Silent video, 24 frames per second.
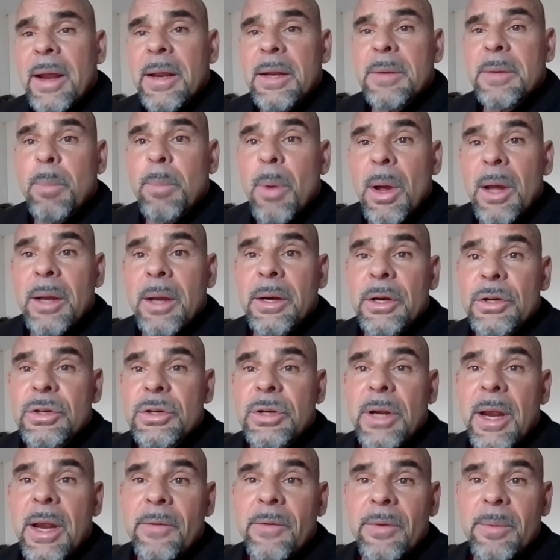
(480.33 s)
I
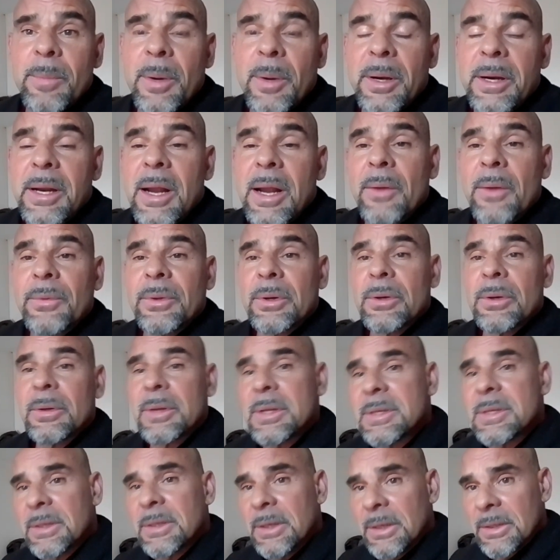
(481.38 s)
admonish everybody out there
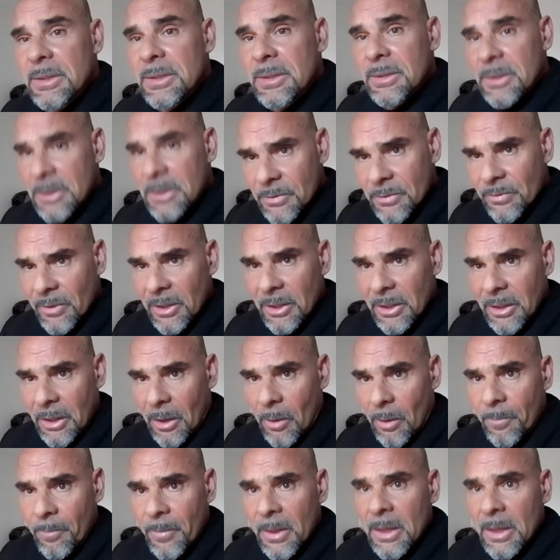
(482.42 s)
listening to this video